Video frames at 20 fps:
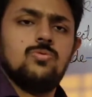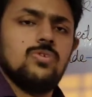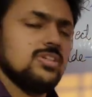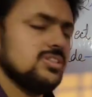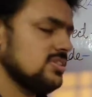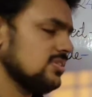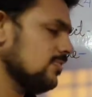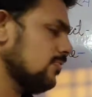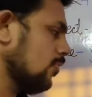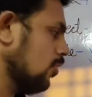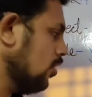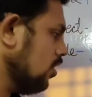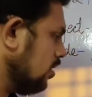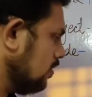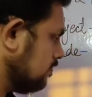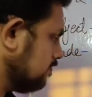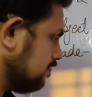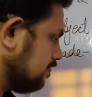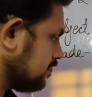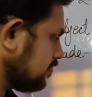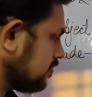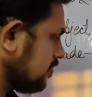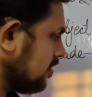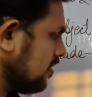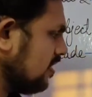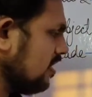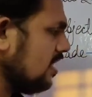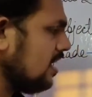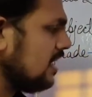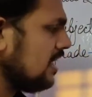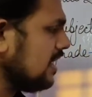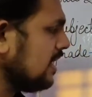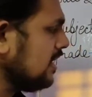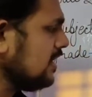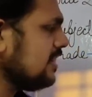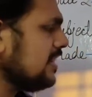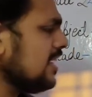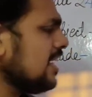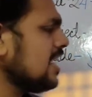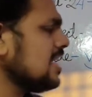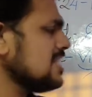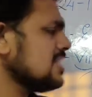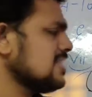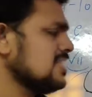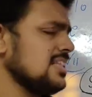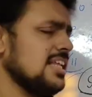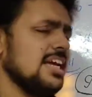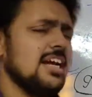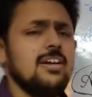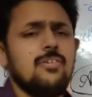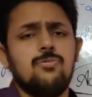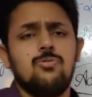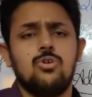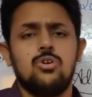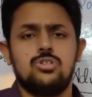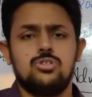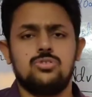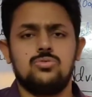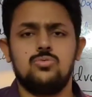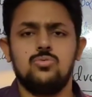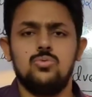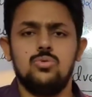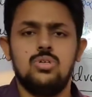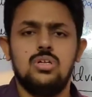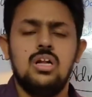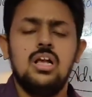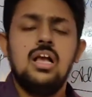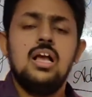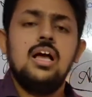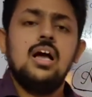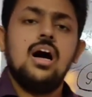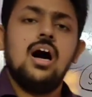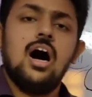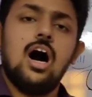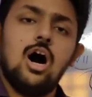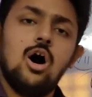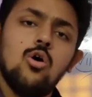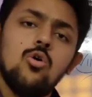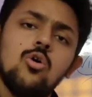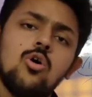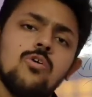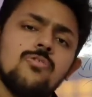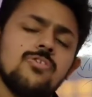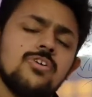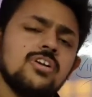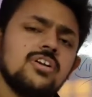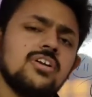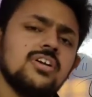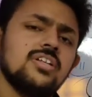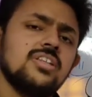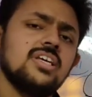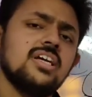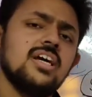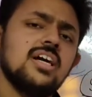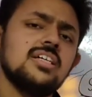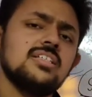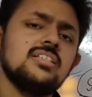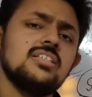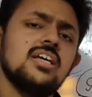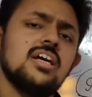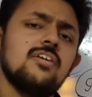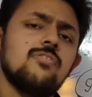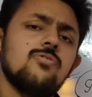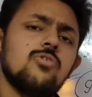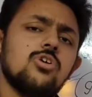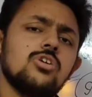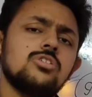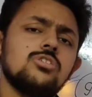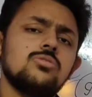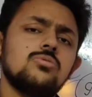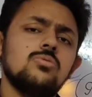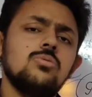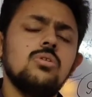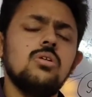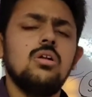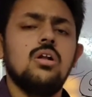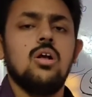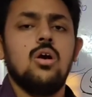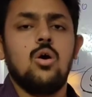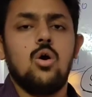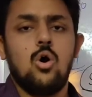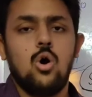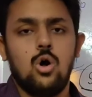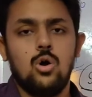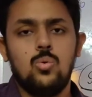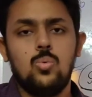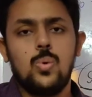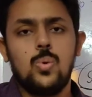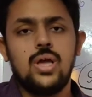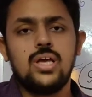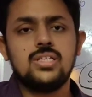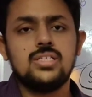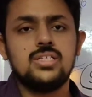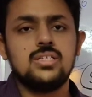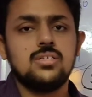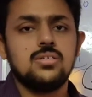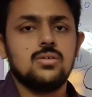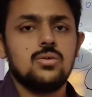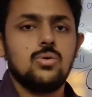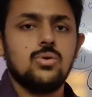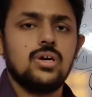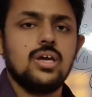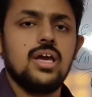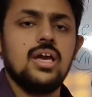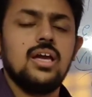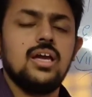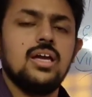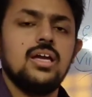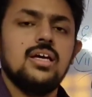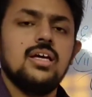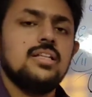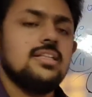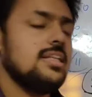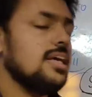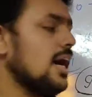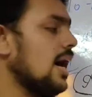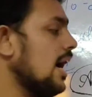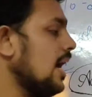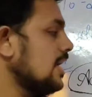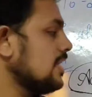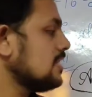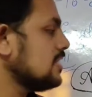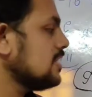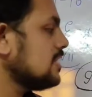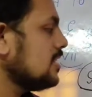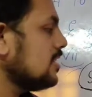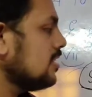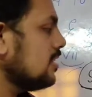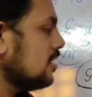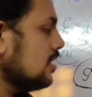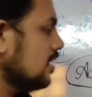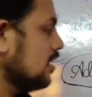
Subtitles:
First of all, Kritika is late for school. How often Kritika is late for school? Always. Okay, the answer